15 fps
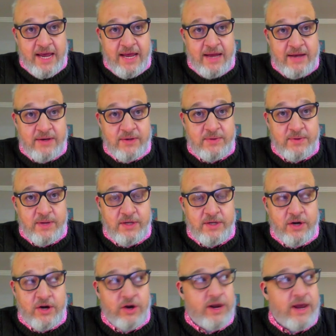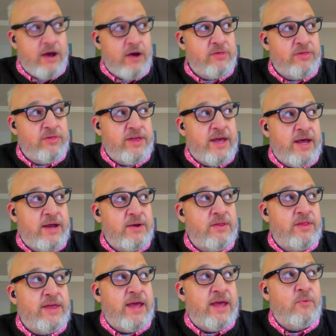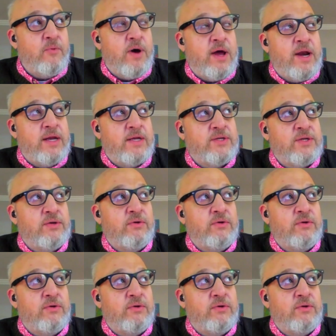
and it turned out that they wanted